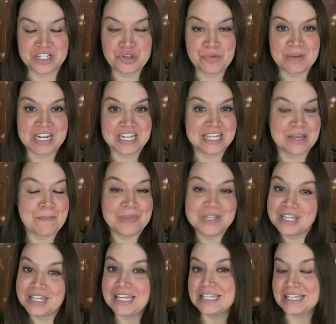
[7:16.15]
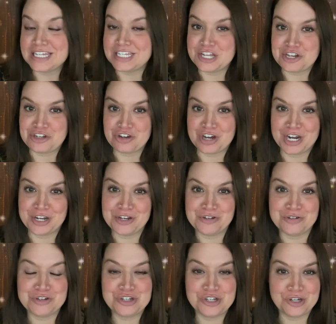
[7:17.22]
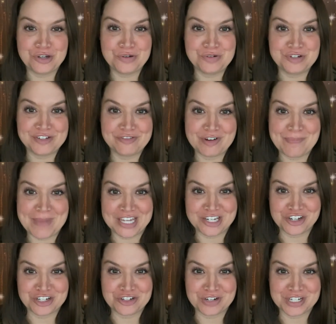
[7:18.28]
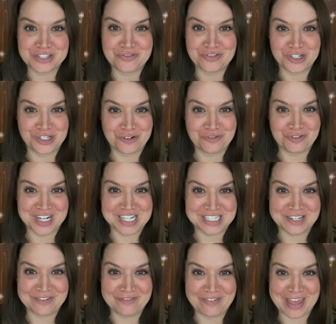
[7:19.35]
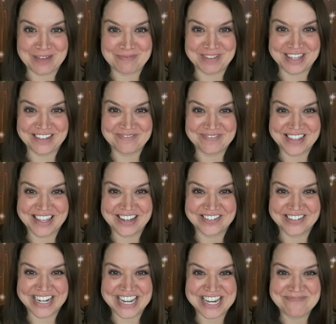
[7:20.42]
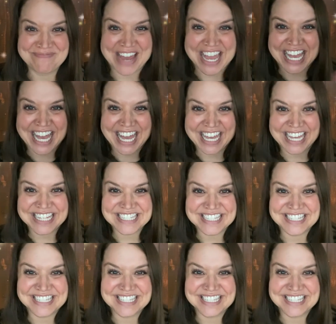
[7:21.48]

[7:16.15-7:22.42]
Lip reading: So I'm going to completely teach you how to do 2 different magic tricks for your friends and family. All right, bye guys.